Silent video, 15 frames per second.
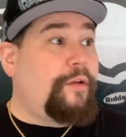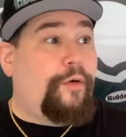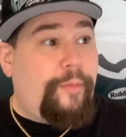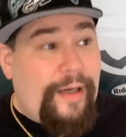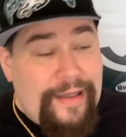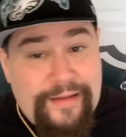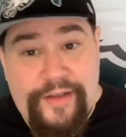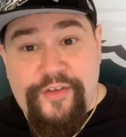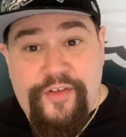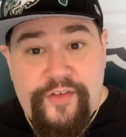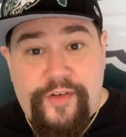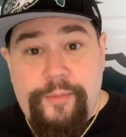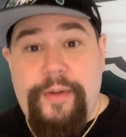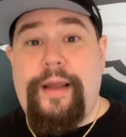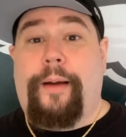Nobody
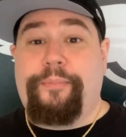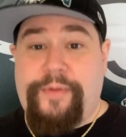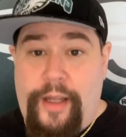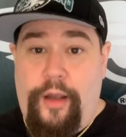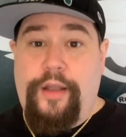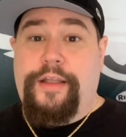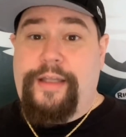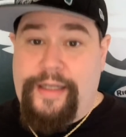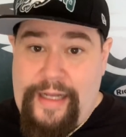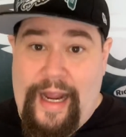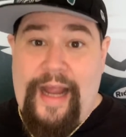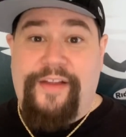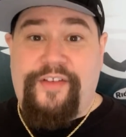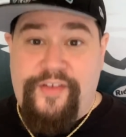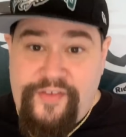listens to me. I'm telling you, the
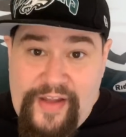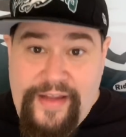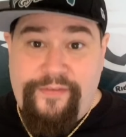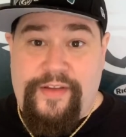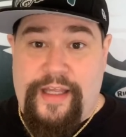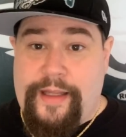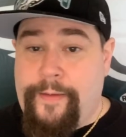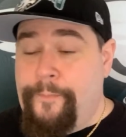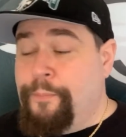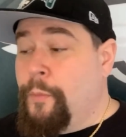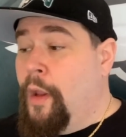guy is a safety.